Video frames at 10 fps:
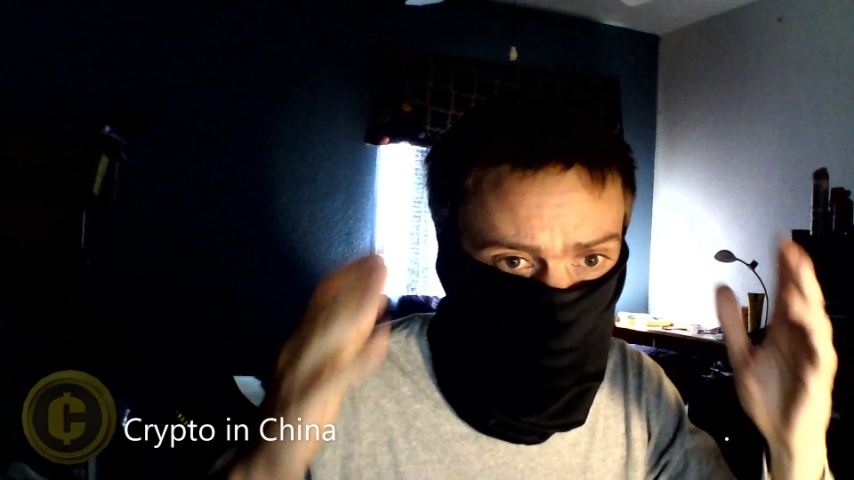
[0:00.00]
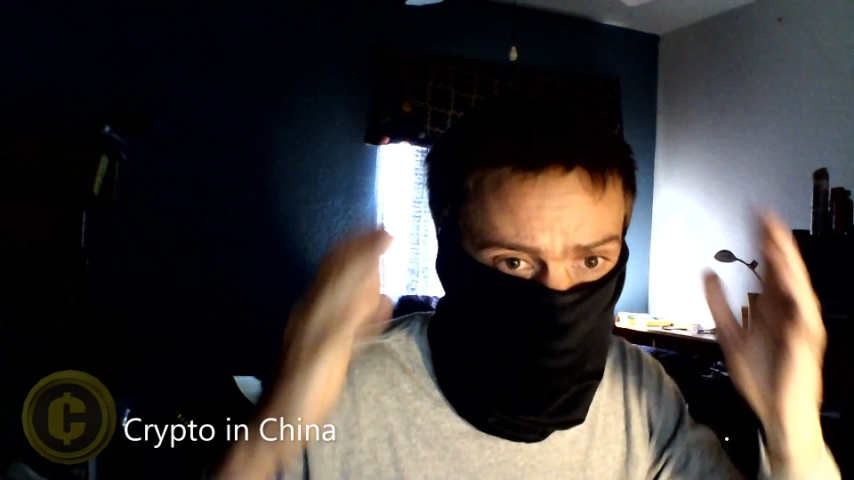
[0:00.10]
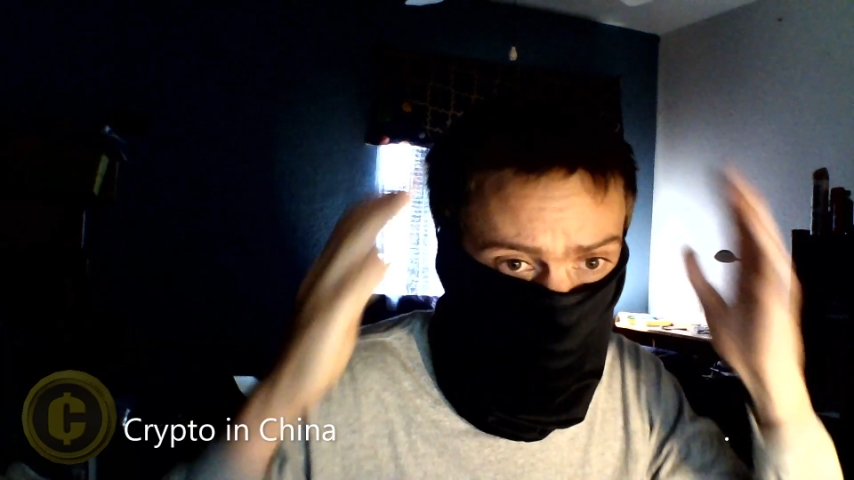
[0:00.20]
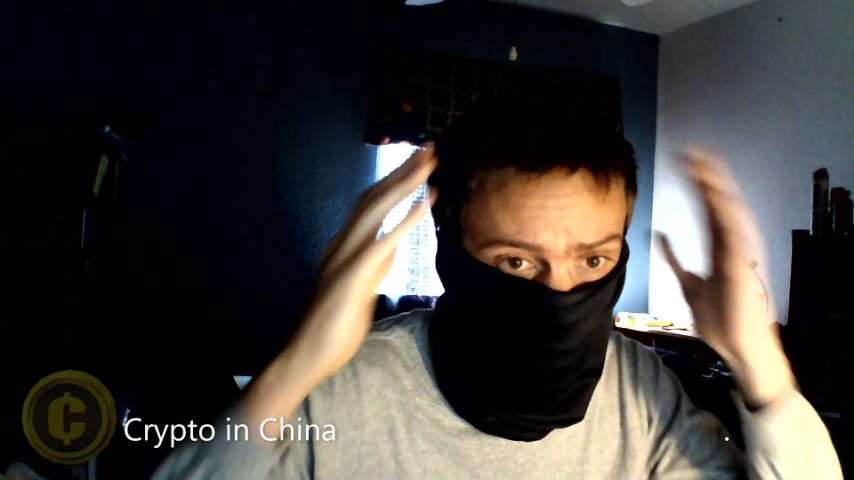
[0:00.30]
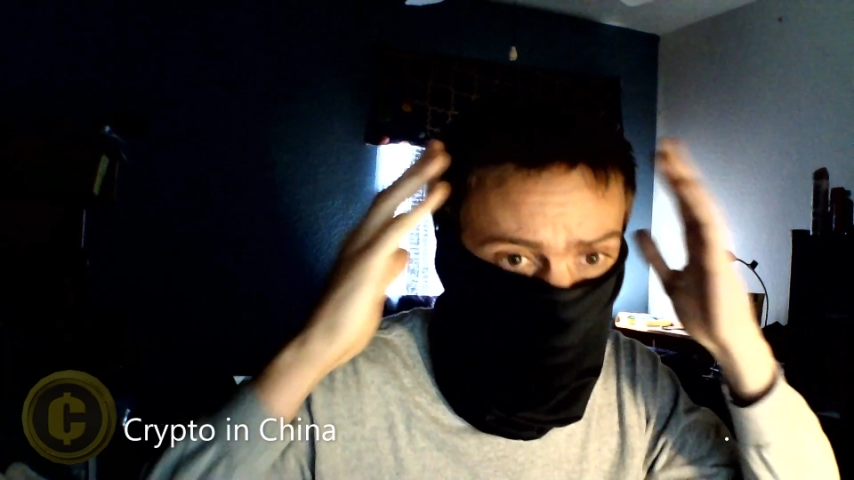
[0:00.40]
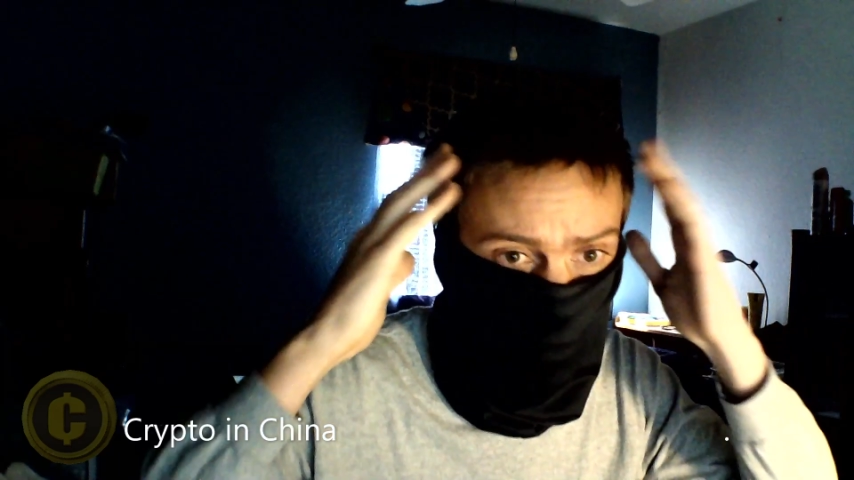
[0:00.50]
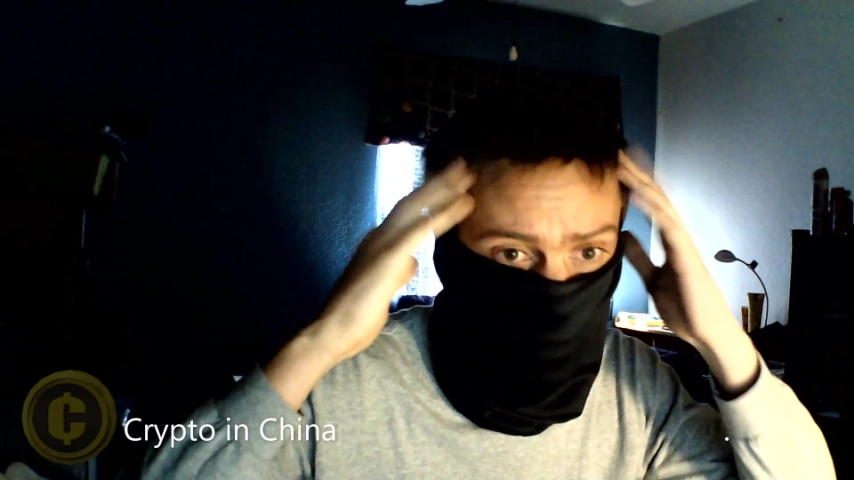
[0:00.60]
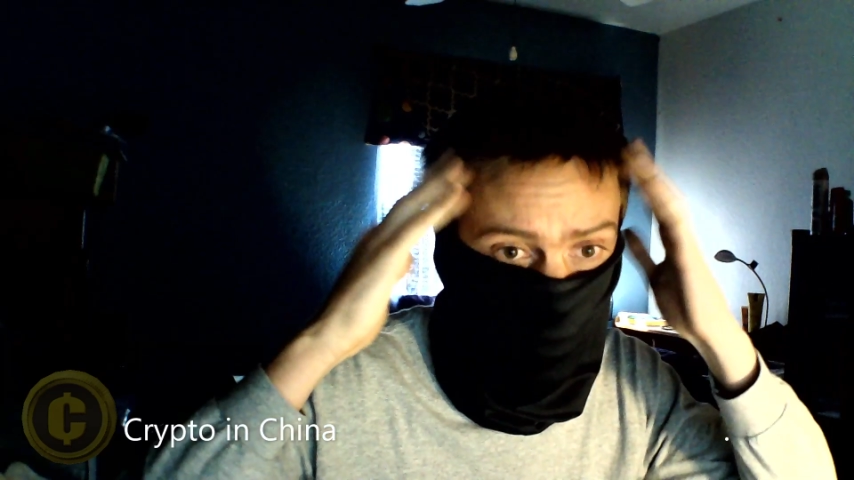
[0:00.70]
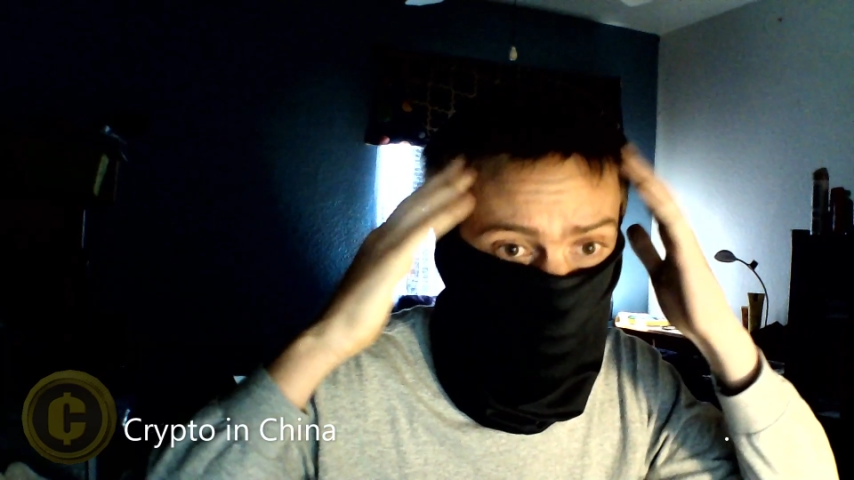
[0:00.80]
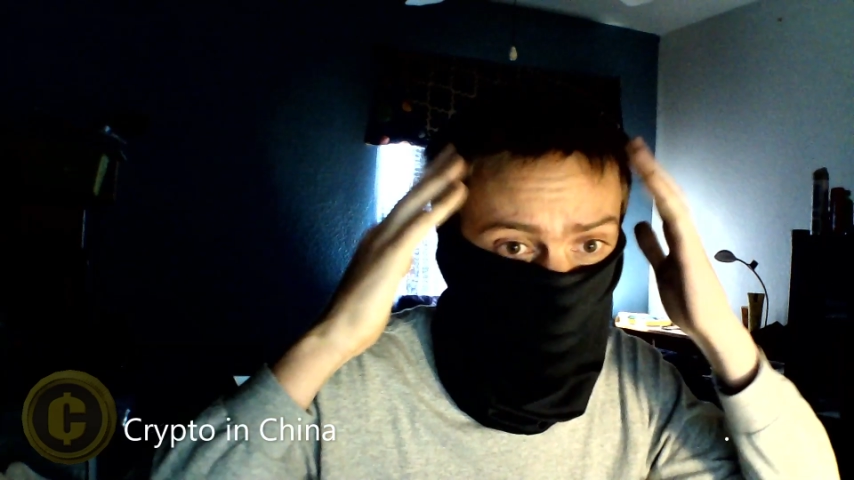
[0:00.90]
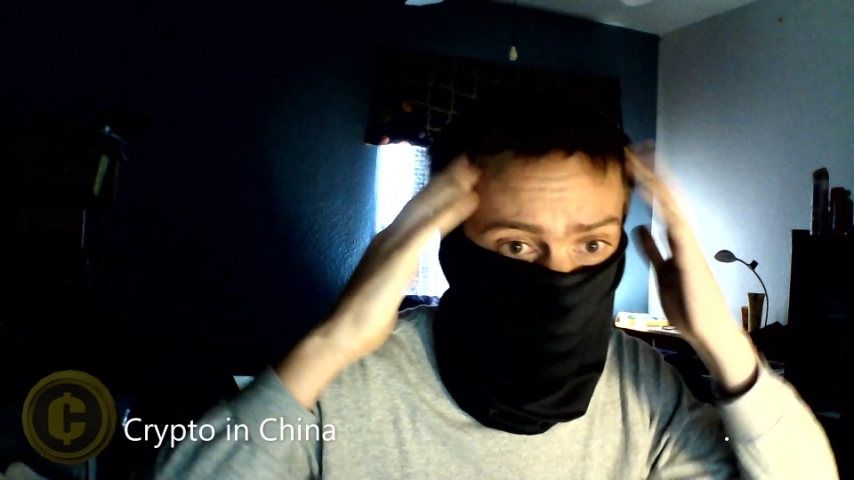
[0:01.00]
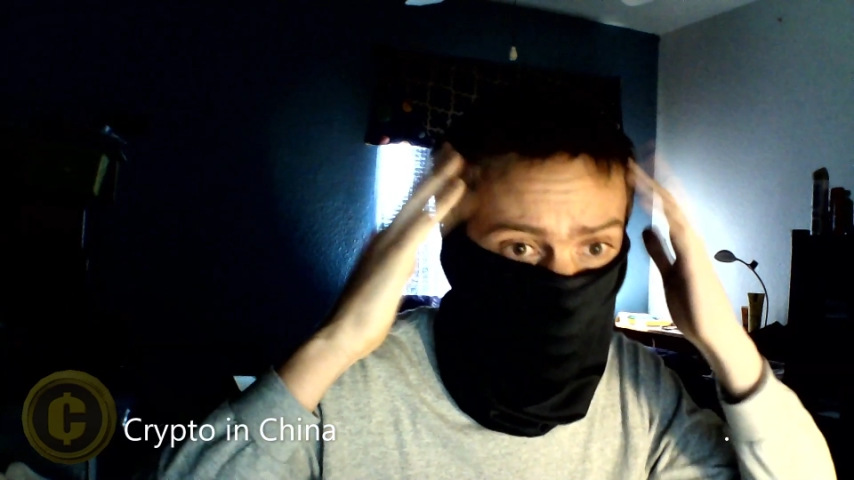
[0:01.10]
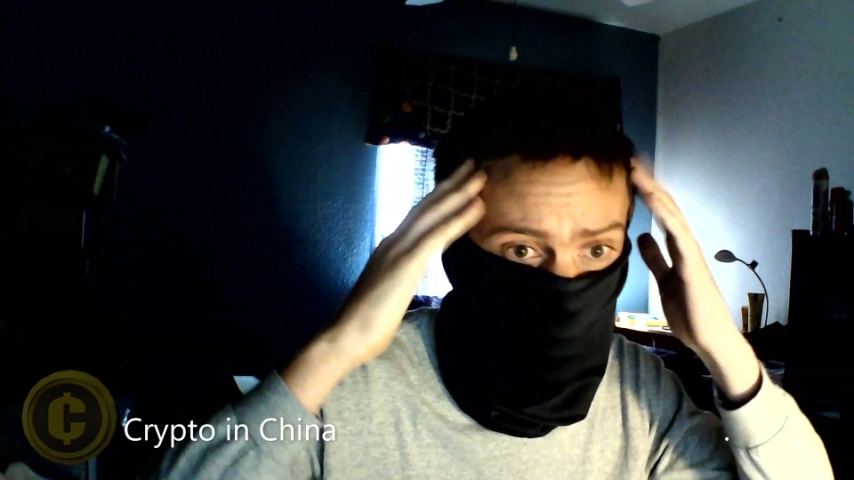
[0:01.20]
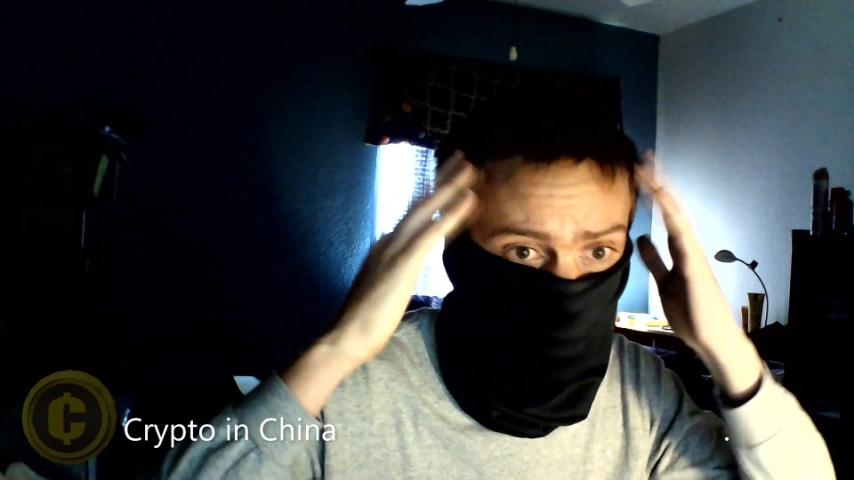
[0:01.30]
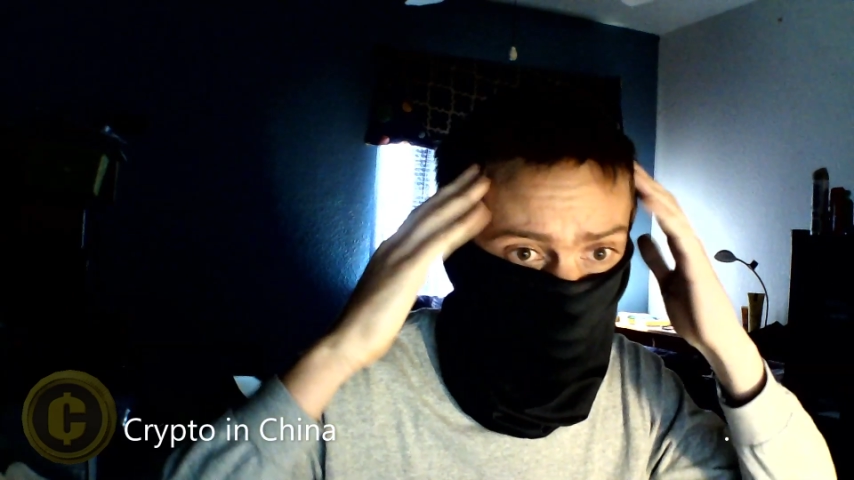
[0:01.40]
So here it just seems
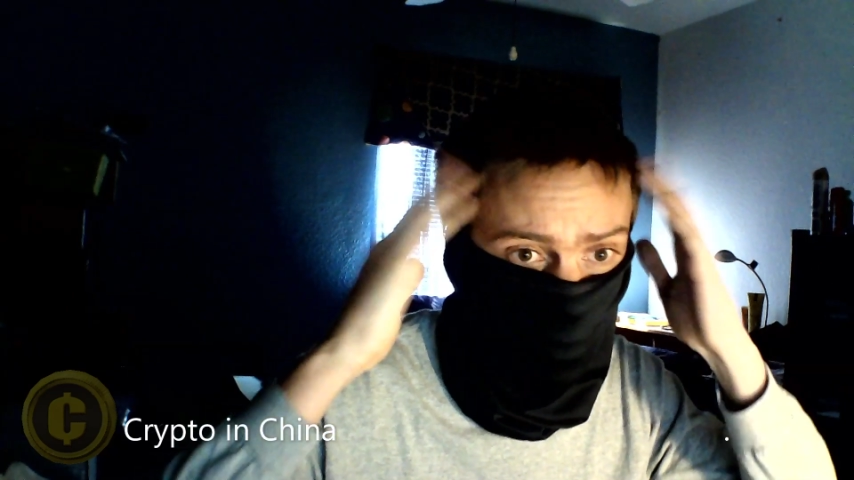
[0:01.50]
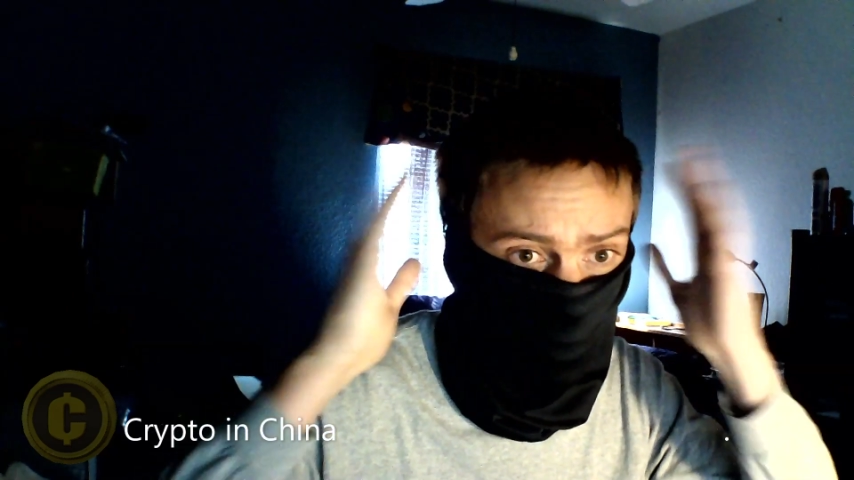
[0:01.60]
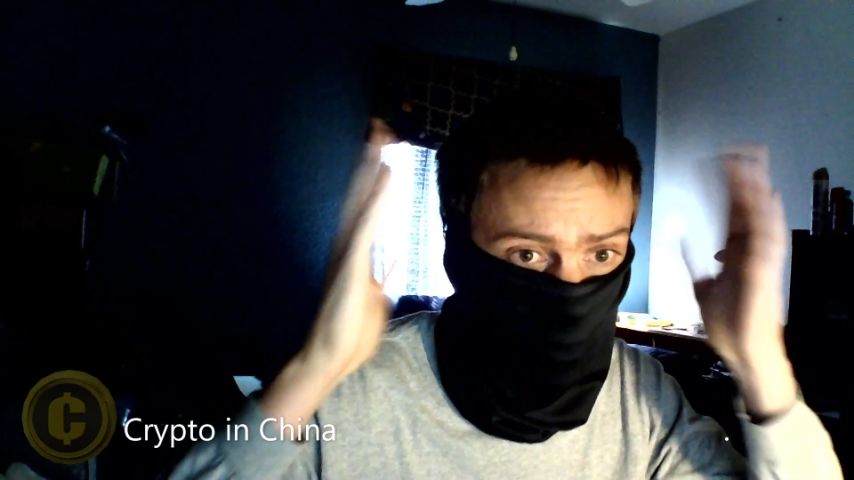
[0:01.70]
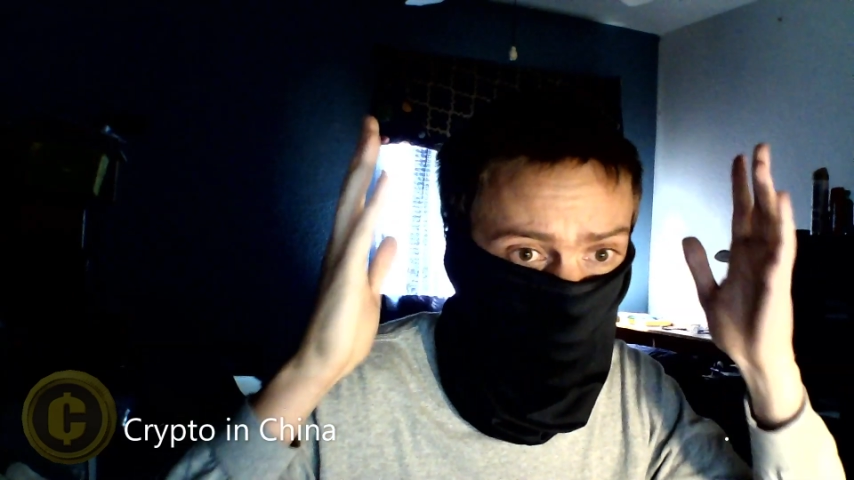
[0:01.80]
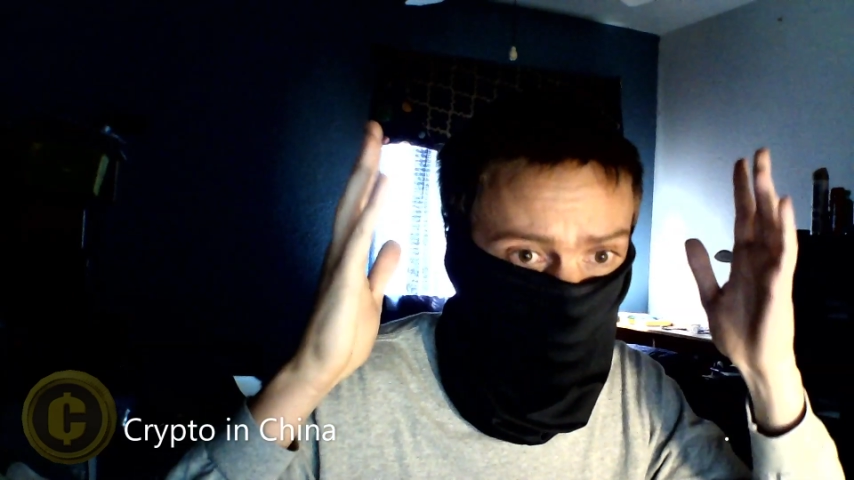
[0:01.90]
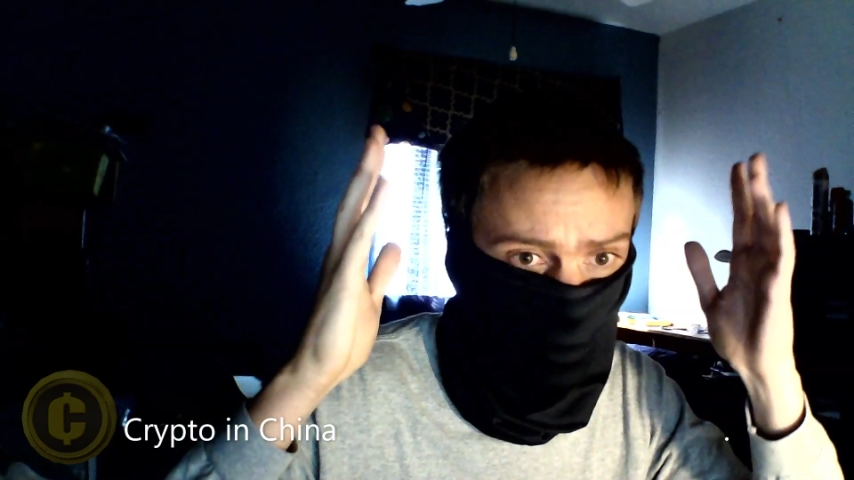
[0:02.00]
like, wow, you're